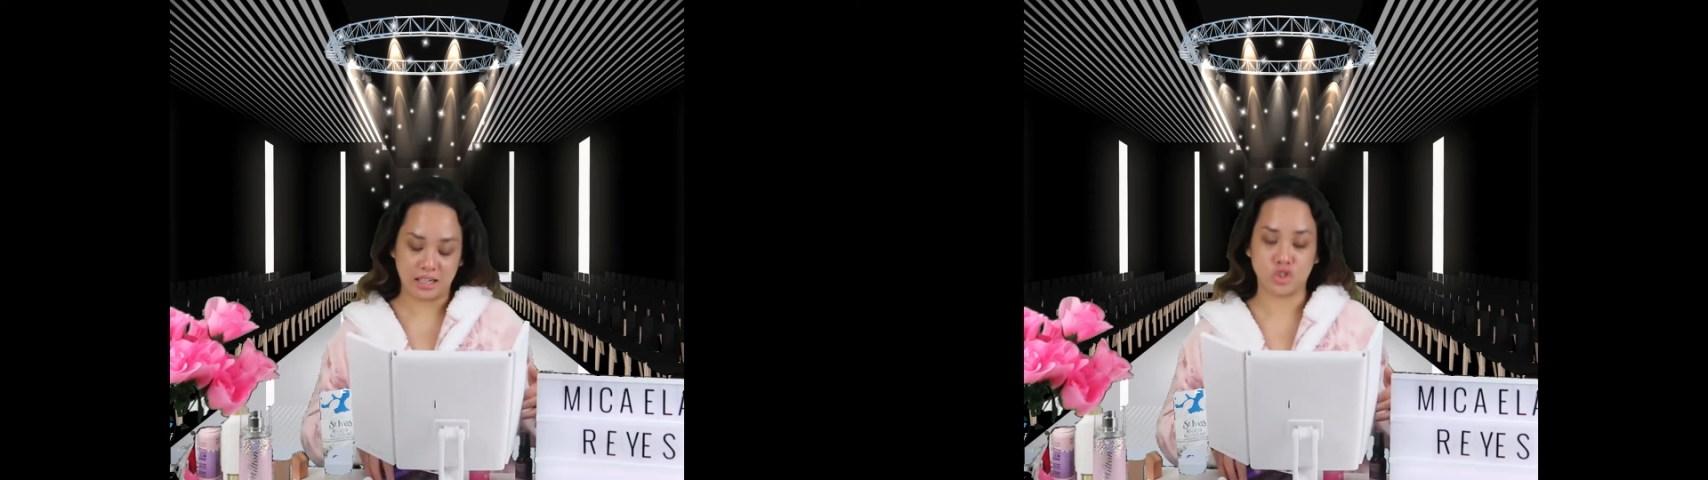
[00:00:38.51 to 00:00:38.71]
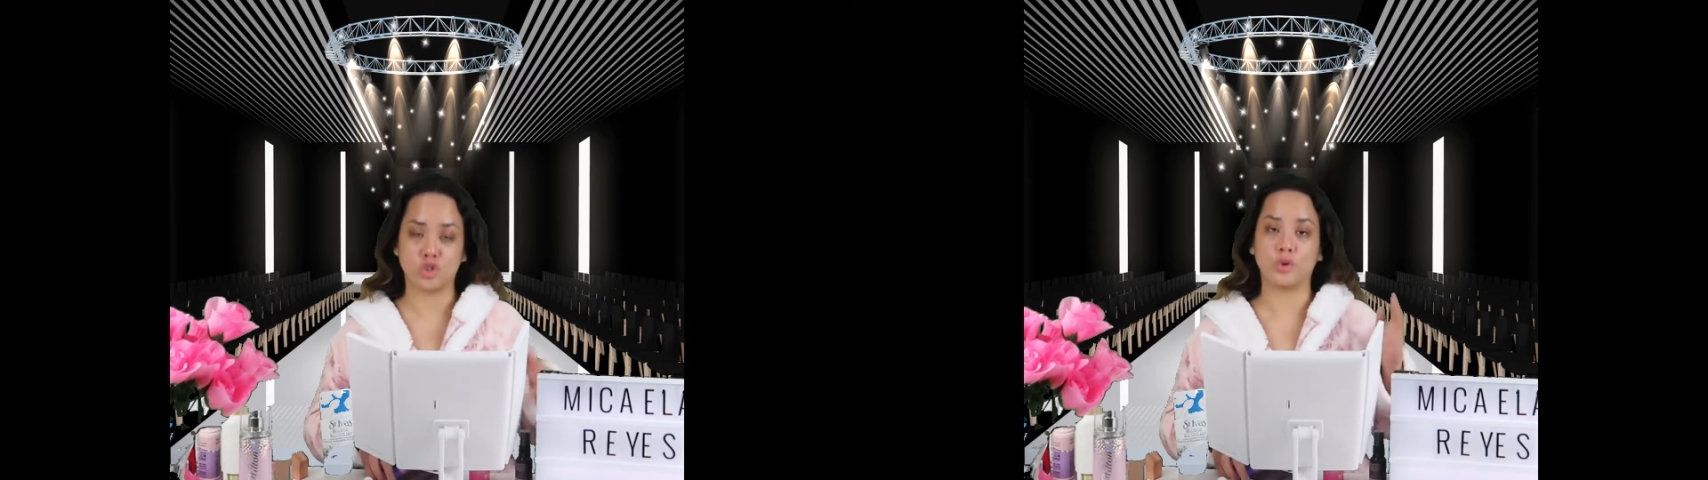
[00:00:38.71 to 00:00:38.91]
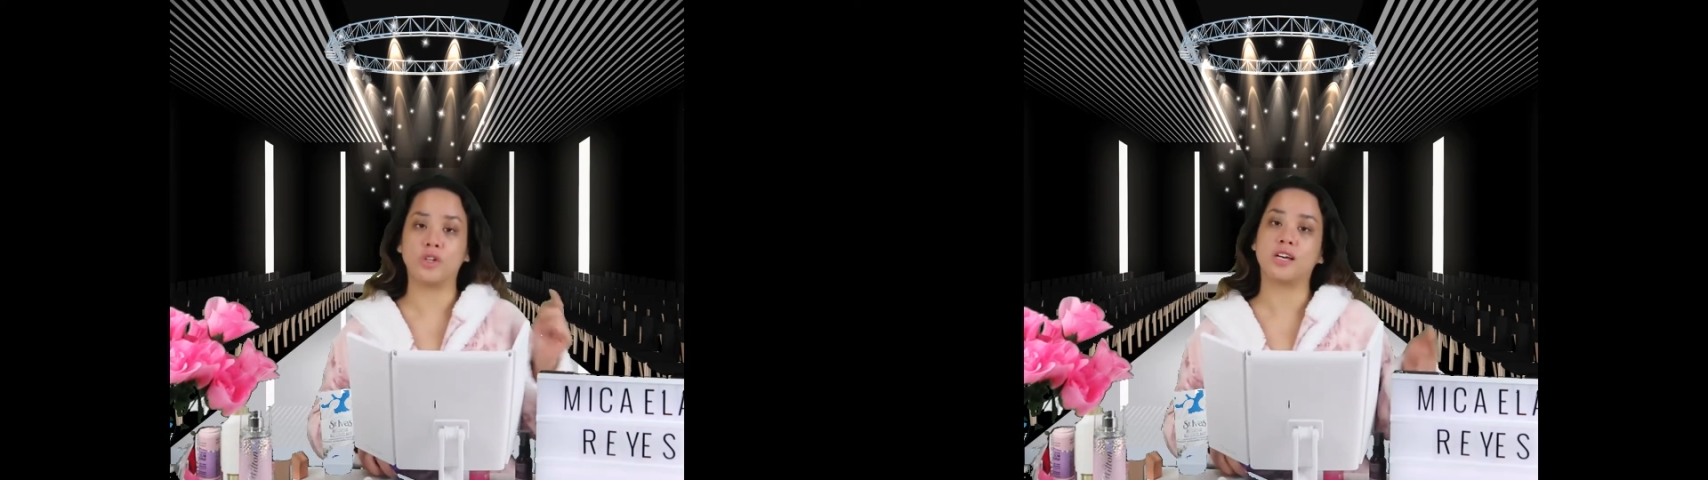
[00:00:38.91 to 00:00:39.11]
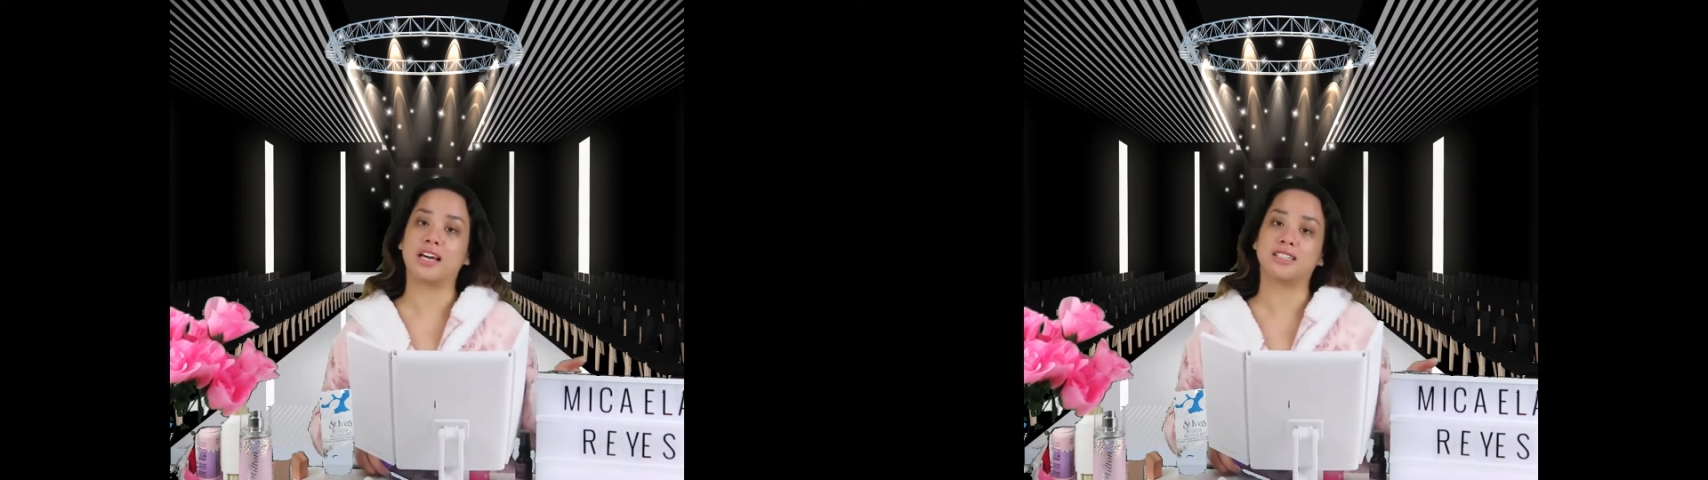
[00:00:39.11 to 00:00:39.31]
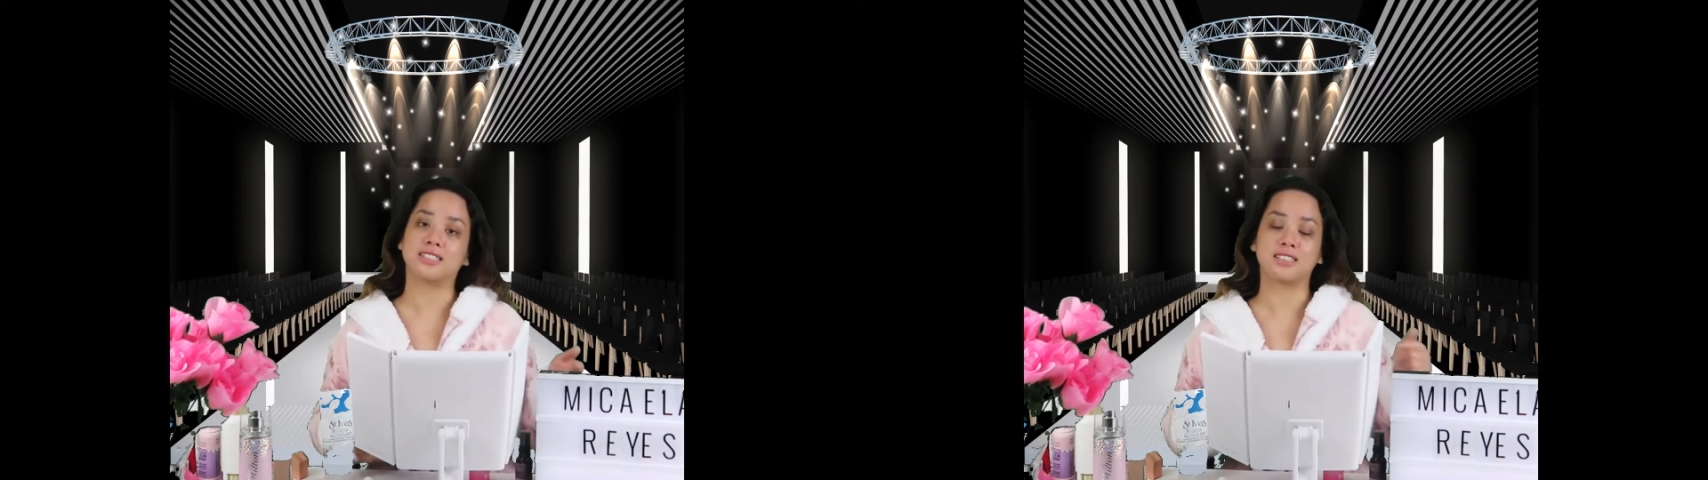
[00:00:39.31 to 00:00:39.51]
I'll show you
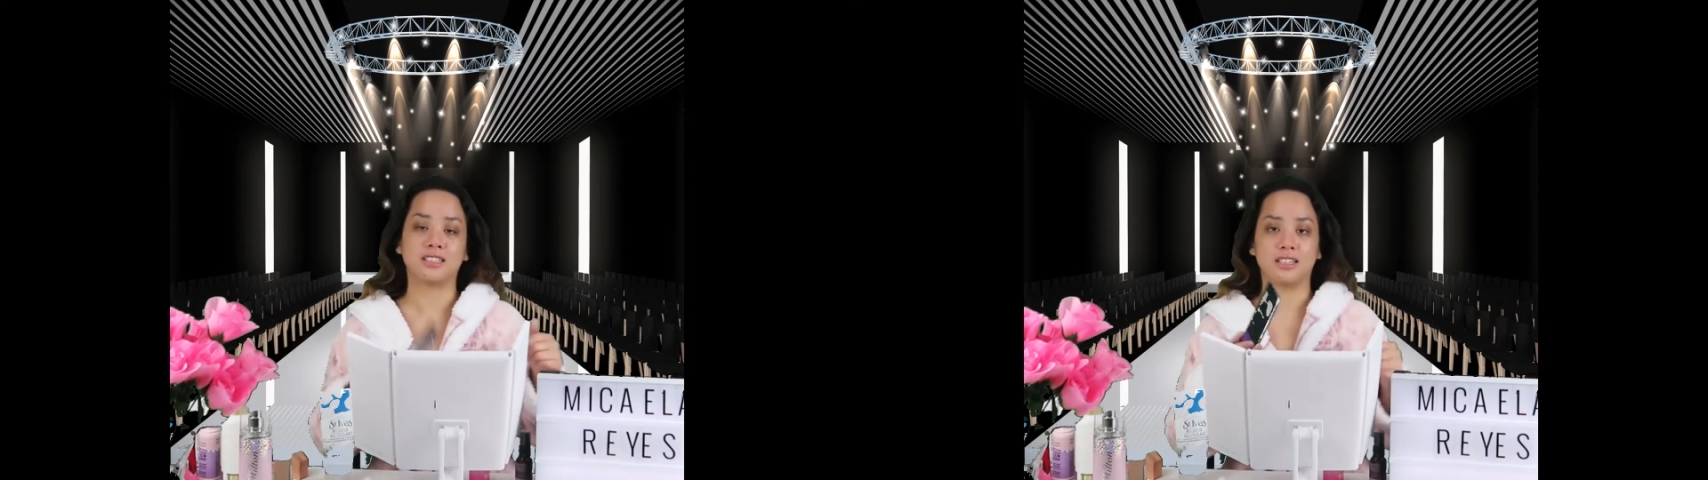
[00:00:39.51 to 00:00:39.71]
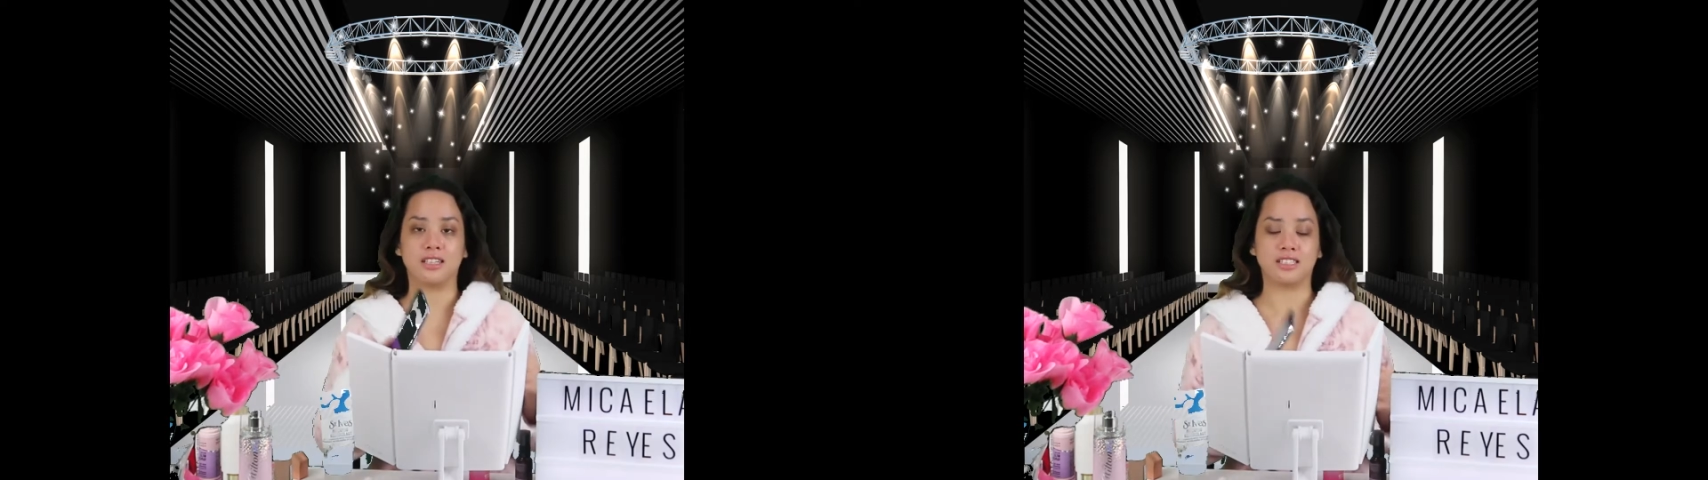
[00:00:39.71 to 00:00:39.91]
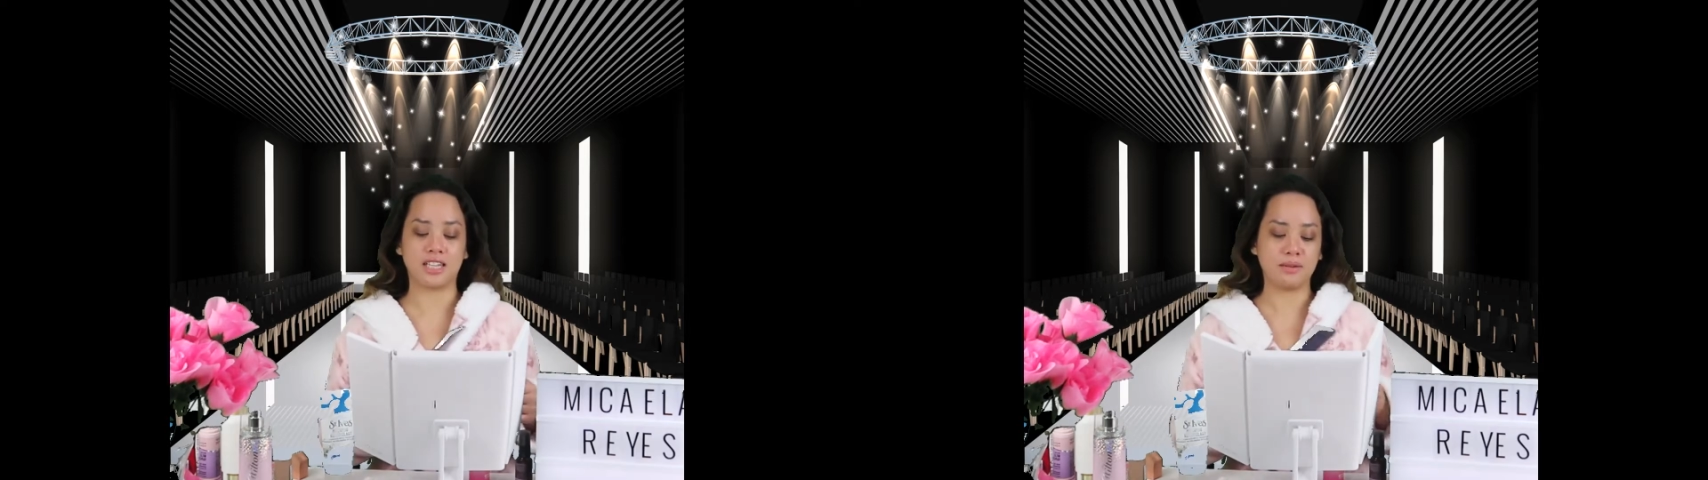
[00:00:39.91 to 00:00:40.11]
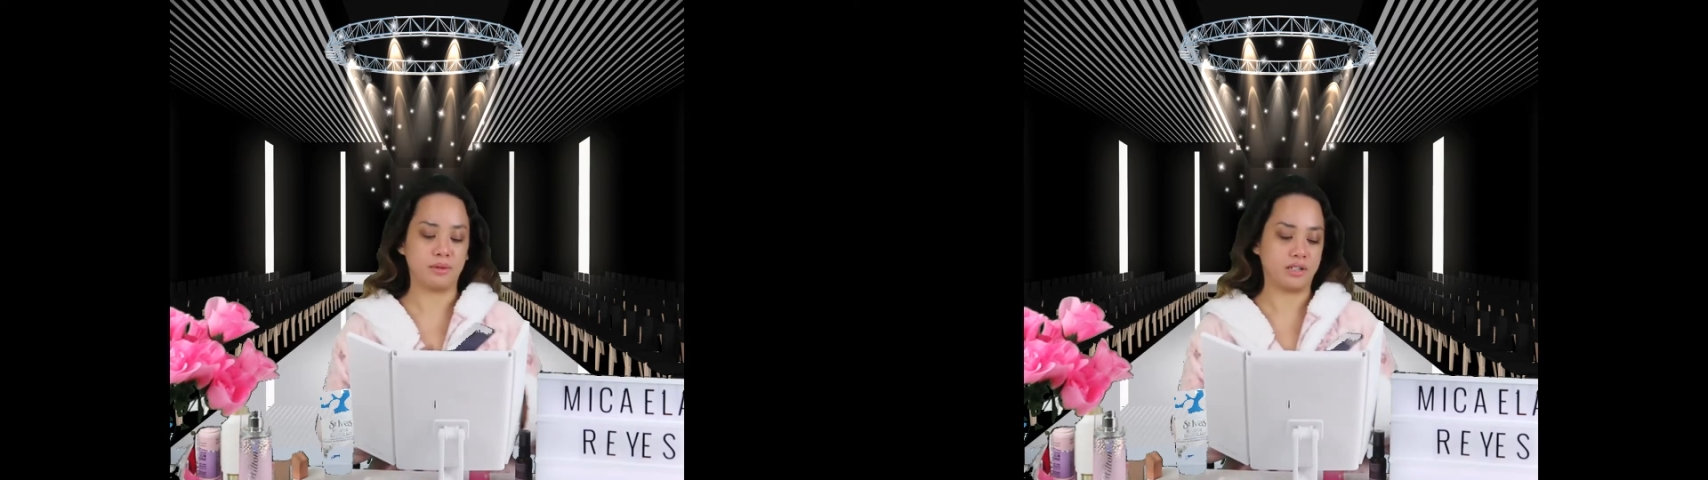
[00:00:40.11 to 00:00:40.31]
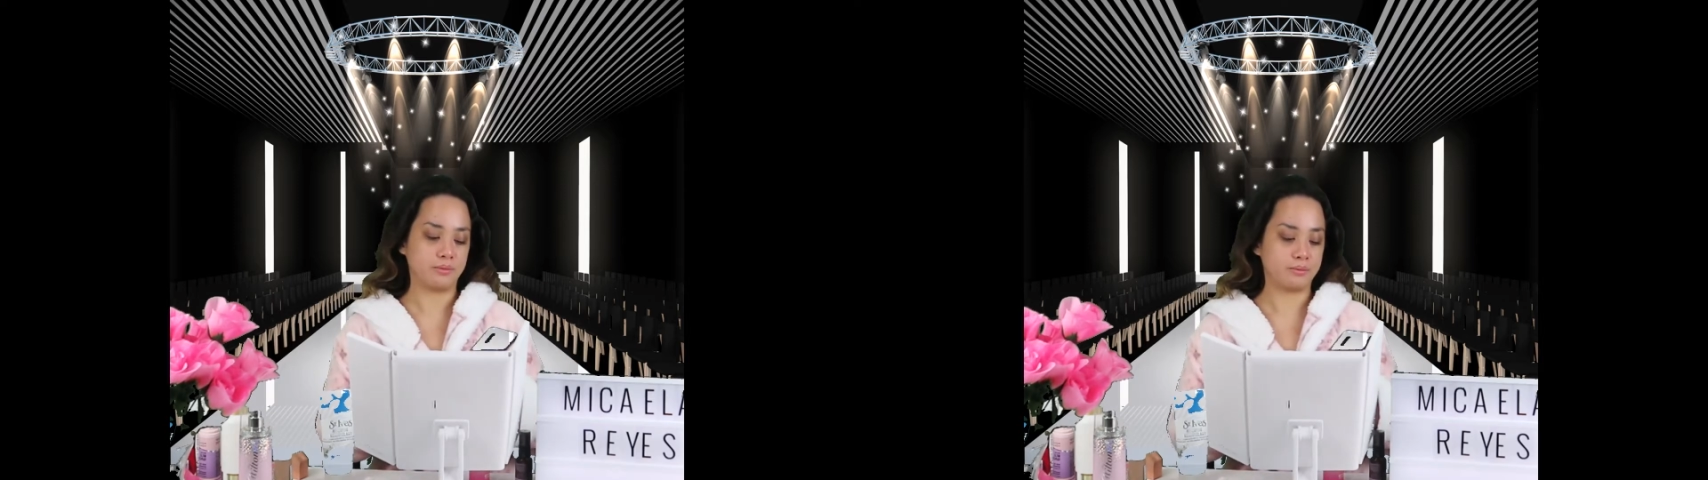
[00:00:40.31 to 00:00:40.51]
guys the timer.